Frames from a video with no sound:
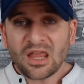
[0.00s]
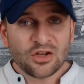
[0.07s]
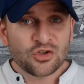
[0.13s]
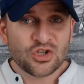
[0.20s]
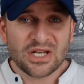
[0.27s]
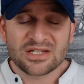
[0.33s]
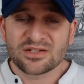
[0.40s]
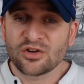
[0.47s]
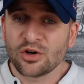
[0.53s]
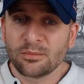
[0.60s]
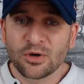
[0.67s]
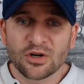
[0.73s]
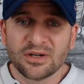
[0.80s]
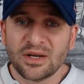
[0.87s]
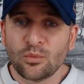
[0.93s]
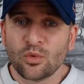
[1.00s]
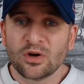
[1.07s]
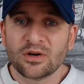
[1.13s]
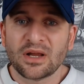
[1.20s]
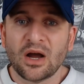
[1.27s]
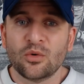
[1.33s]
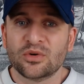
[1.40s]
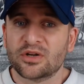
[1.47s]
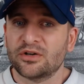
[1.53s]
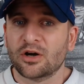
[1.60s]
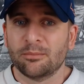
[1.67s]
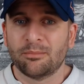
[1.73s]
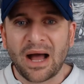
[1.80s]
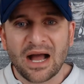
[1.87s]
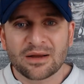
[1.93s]
Jace Sternberger didn't work out.
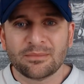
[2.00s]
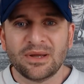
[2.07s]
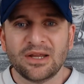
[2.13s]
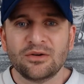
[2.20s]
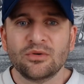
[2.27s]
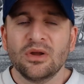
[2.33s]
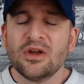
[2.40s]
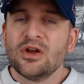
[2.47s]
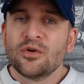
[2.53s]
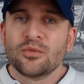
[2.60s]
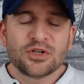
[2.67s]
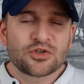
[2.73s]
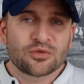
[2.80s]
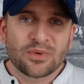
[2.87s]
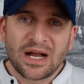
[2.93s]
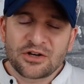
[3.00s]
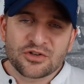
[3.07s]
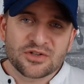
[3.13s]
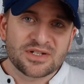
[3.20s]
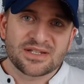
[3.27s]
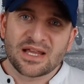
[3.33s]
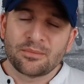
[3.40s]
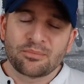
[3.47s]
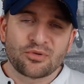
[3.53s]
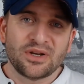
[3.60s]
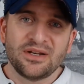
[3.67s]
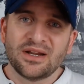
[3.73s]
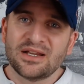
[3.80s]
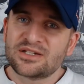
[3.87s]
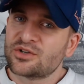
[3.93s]
Kennard Backman. Richard Rogers has had a
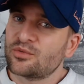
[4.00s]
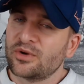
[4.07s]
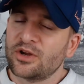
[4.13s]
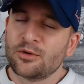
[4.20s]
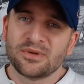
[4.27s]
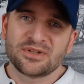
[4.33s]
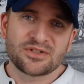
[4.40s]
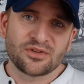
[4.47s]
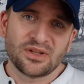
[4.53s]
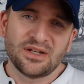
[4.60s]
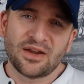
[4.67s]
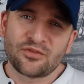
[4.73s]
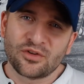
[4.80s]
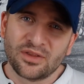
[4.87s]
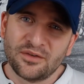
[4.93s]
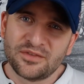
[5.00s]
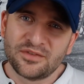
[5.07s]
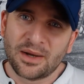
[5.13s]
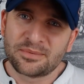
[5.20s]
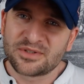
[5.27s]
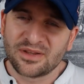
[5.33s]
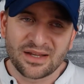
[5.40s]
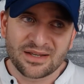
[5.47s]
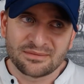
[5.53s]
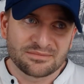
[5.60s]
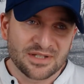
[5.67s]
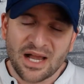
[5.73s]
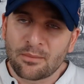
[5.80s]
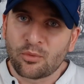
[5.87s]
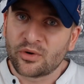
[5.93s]
pretty nice career, but certainly never lived up to like a
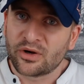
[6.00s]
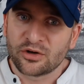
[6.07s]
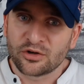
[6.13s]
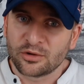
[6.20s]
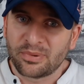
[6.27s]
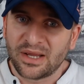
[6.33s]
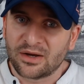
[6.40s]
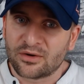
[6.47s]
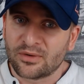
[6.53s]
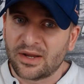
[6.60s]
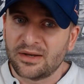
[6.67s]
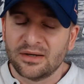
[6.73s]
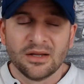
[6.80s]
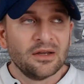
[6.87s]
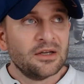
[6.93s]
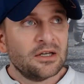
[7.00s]
top 100 pick, right?